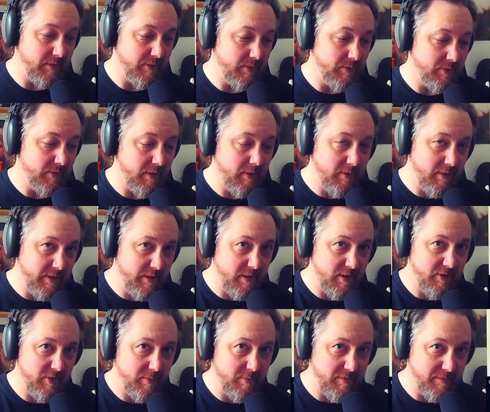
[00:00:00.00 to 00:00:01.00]
So it was already
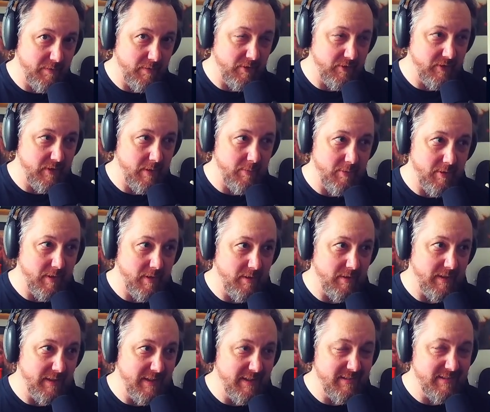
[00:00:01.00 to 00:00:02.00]
awesome the first time around.
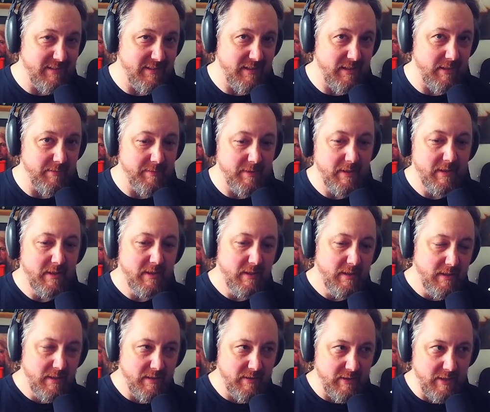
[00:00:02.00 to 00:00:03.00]
And this time,
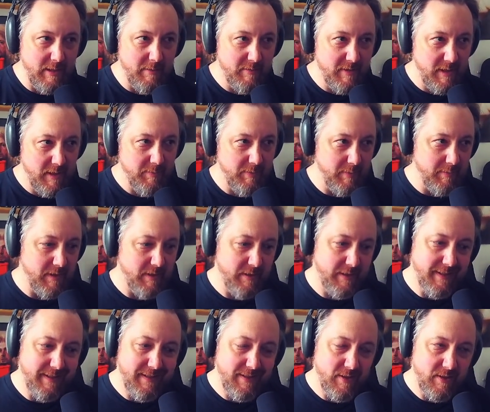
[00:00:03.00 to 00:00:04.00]
same tapping
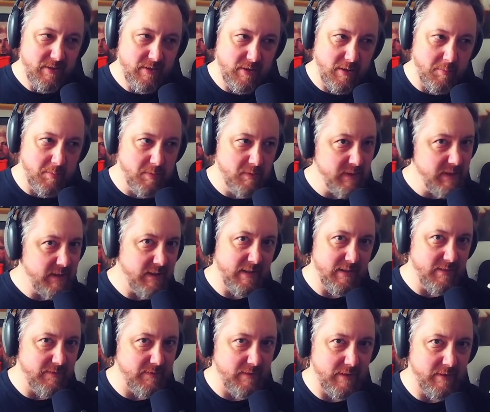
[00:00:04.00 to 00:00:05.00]
melody, completely
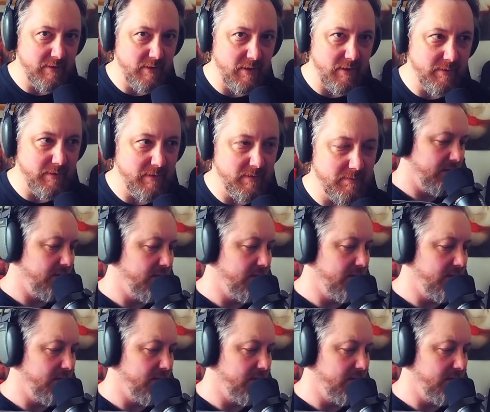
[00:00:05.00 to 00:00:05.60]
different guitar rhythm.